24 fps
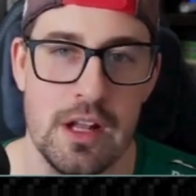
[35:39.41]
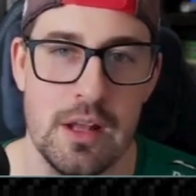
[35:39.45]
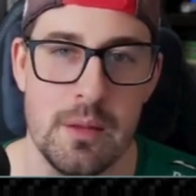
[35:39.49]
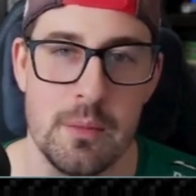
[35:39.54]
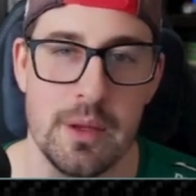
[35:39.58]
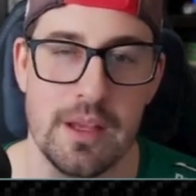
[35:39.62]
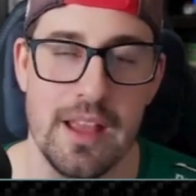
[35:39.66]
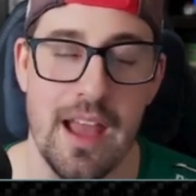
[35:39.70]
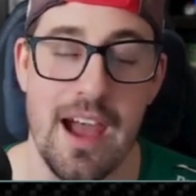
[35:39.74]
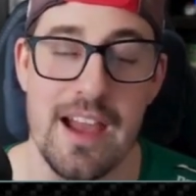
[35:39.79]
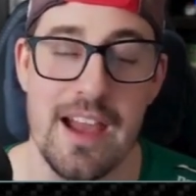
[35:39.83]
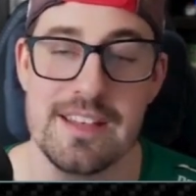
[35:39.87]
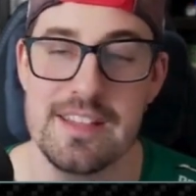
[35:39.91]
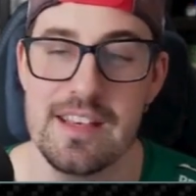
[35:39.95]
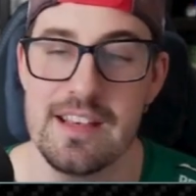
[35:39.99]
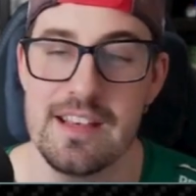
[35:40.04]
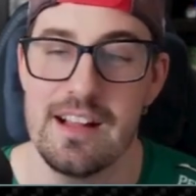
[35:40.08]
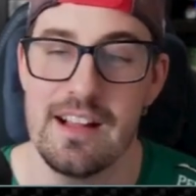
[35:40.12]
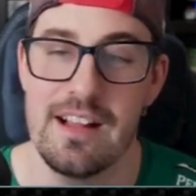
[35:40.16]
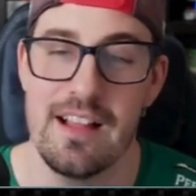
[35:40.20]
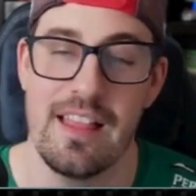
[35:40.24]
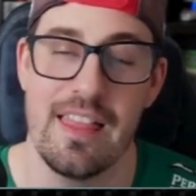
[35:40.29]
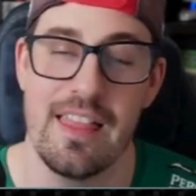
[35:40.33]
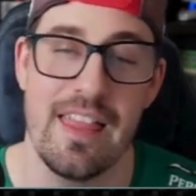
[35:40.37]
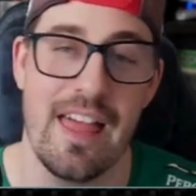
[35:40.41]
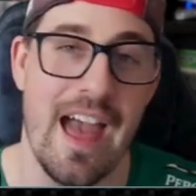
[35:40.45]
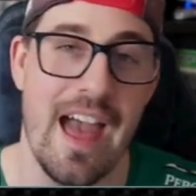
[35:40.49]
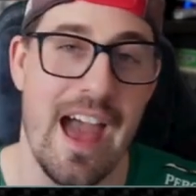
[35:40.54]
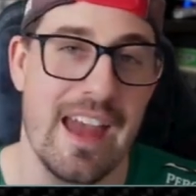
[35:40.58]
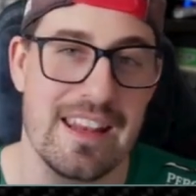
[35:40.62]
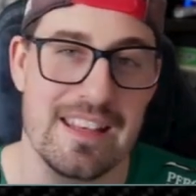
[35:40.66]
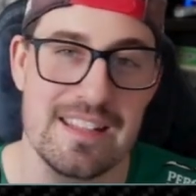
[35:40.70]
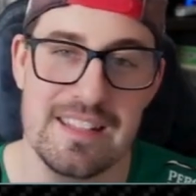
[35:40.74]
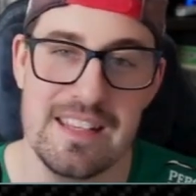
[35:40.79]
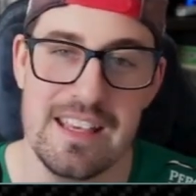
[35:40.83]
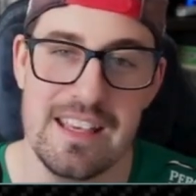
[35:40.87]
But guys, that
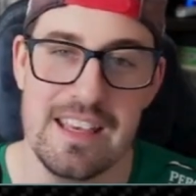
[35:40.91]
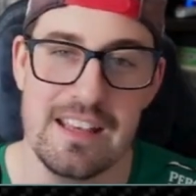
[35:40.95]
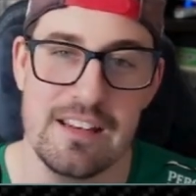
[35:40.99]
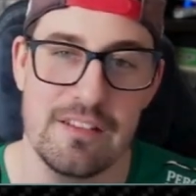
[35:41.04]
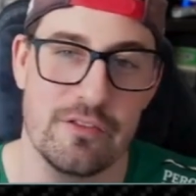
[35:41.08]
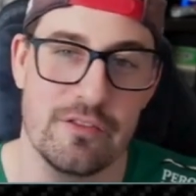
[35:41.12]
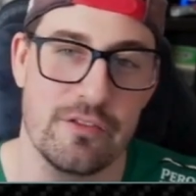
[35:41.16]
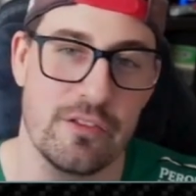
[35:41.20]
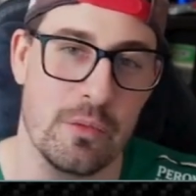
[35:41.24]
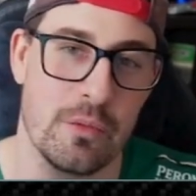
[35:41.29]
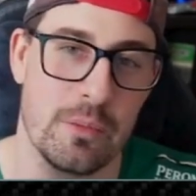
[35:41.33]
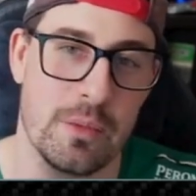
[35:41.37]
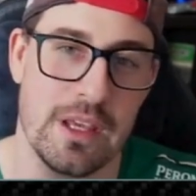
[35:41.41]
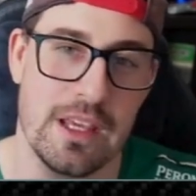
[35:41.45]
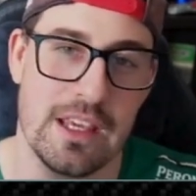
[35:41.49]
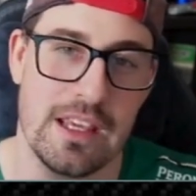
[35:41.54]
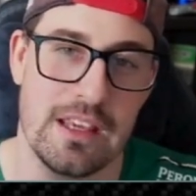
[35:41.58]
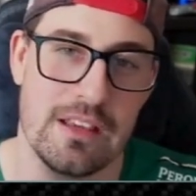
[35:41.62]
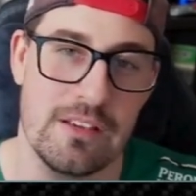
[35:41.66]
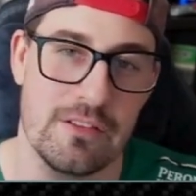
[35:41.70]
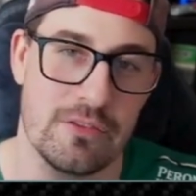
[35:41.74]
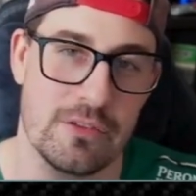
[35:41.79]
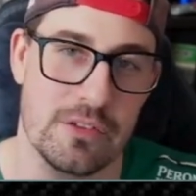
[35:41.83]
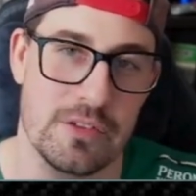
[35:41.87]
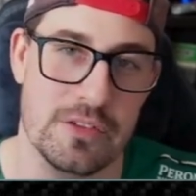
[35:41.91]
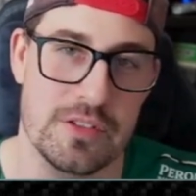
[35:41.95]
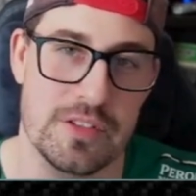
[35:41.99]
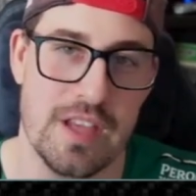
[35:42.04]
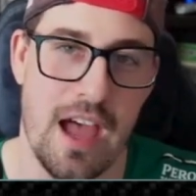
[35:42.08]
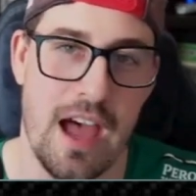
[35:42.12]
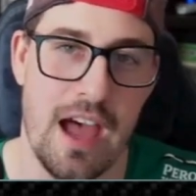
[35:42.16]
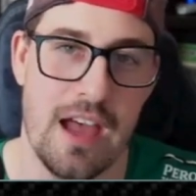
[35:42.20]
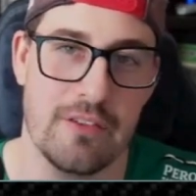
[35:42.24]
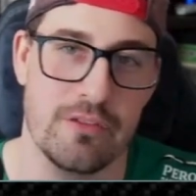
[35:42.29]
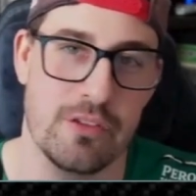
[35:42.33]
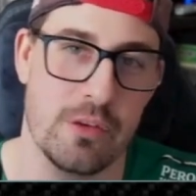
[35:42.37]
is it for me, for
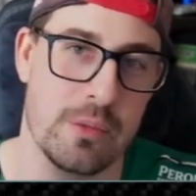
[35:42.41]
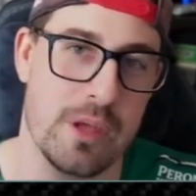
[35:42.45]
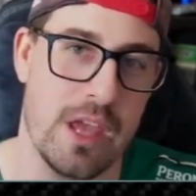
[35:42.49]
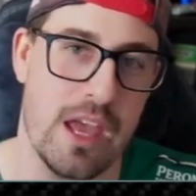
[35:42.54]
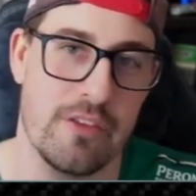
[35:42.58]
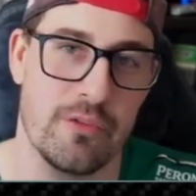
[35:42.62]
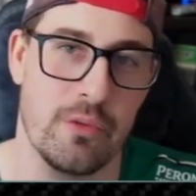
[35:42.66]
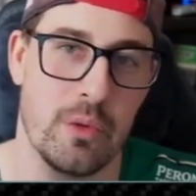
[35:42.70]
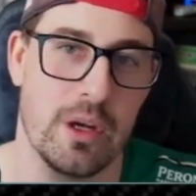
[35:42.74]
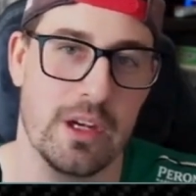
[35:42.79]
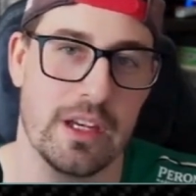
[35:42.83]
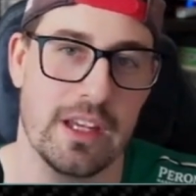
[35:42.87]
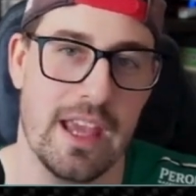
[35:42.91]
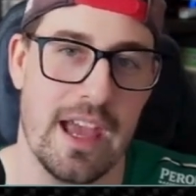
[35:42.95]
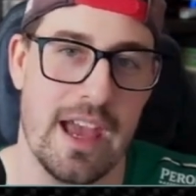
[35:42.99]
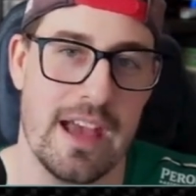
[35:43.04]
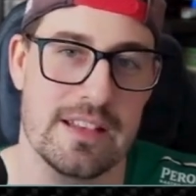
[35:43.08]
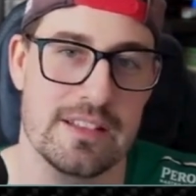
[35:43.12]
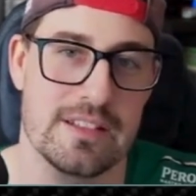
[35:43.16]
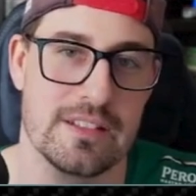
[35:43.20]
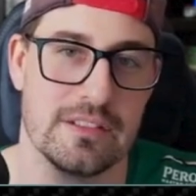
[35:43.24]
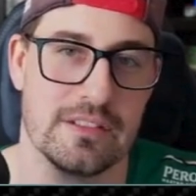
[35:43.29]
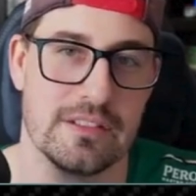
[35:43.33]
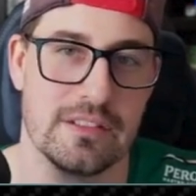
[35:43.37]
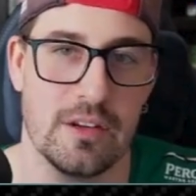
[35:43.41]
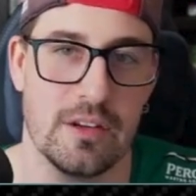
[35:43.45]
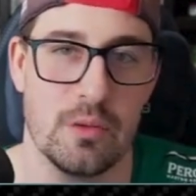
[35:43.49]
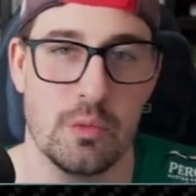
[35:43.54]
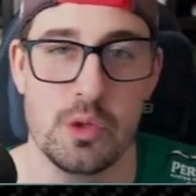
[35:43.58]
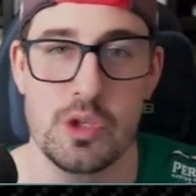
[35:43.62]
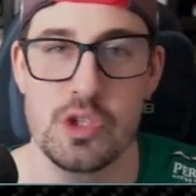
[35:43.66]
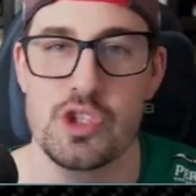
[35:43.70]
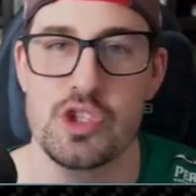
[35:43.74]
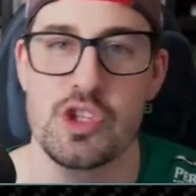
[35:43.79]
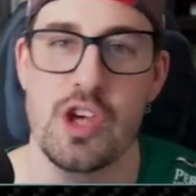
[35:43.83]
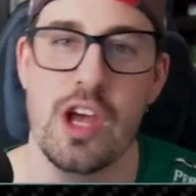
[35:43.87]
Scott from the F1 Castle. We're
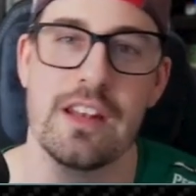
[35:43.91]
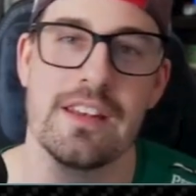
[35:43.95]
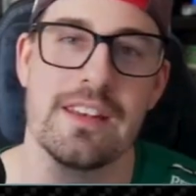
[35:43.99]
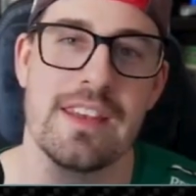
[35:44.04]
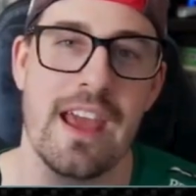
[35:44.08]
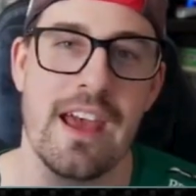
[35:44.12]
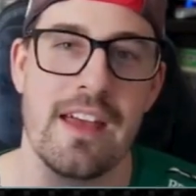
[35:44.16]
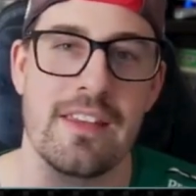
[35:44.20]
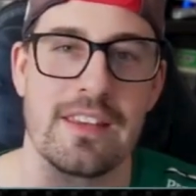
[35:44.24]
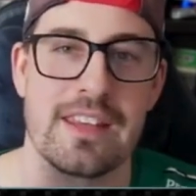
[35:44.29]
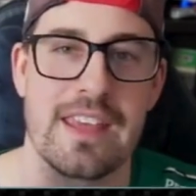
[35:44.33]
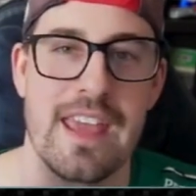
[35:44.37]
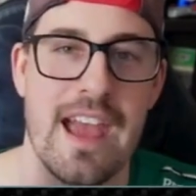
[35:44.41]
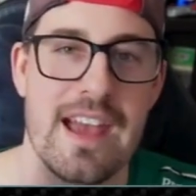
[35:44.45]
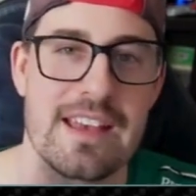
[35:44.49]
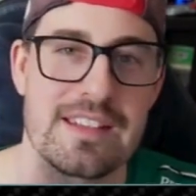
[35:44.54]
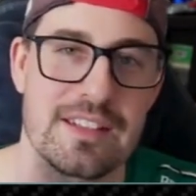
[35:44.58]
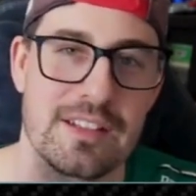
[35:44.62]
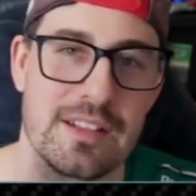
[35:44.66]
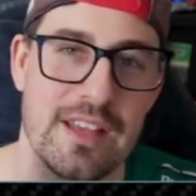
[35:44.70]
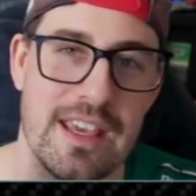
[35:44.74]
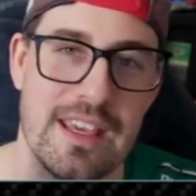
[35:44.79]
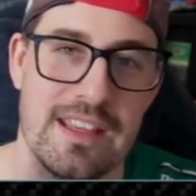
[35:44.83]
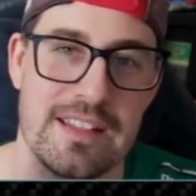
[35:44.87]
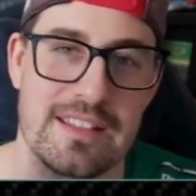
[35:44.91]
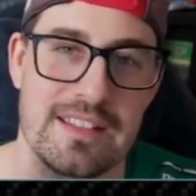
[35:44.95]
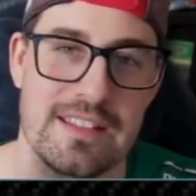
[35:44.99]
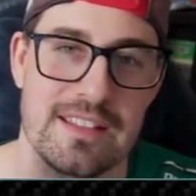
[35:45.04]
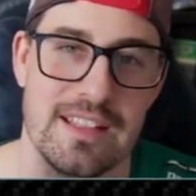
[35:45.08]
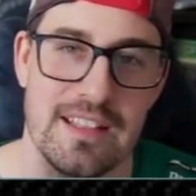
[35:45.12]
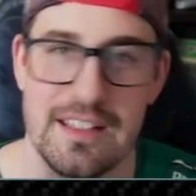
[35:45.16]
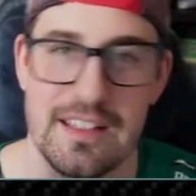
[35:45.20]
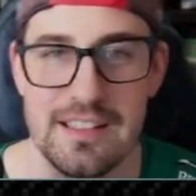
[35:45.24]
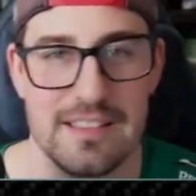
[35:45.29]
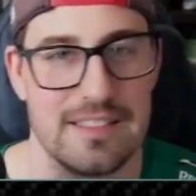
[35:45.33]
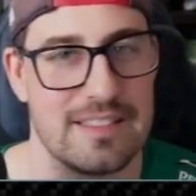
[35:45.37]
shutting down the castle gates.
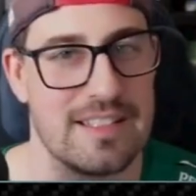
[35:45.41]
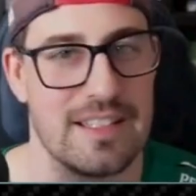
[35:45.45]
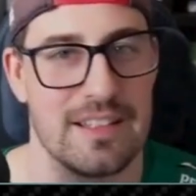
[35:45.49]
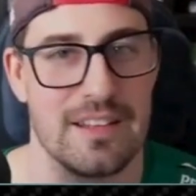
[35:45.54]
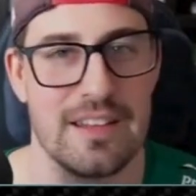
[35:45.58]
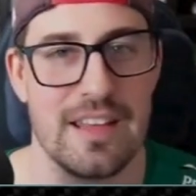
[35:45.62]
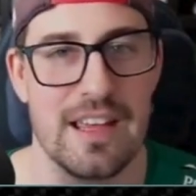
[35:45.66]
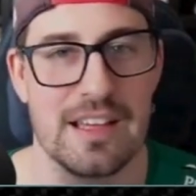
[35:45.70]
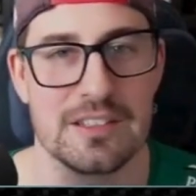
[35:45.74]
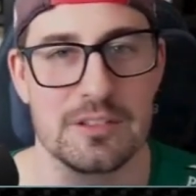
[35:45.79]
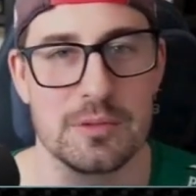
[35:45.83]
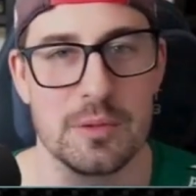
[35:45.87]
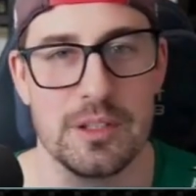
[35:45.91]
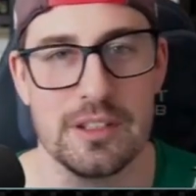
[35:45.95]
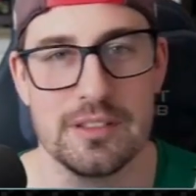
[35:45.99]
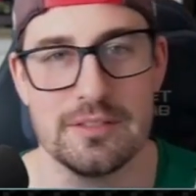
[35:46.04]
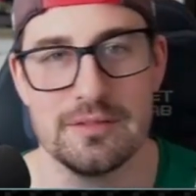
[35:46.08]
Till the next one.